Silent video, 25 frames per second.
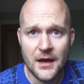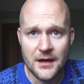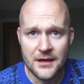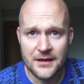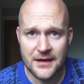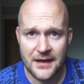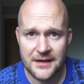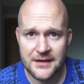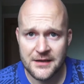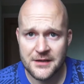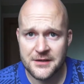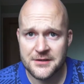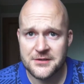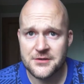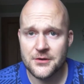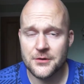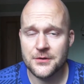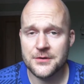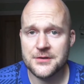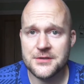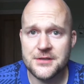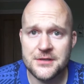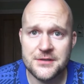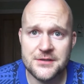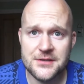Okay, going to
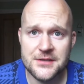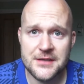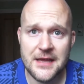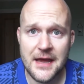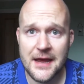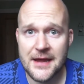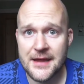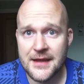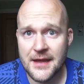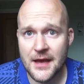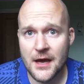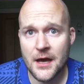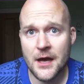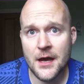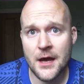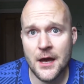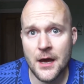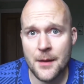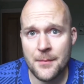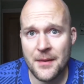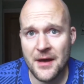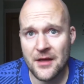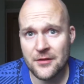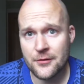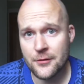talk to you today
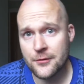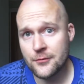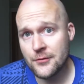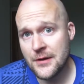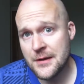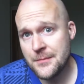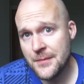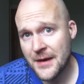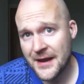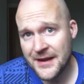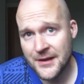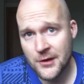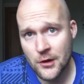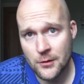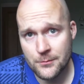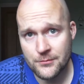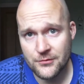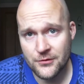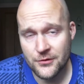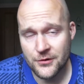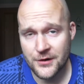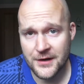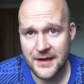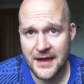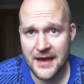about the Three Penny
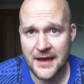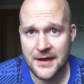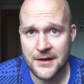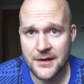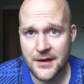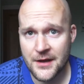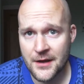Opera again.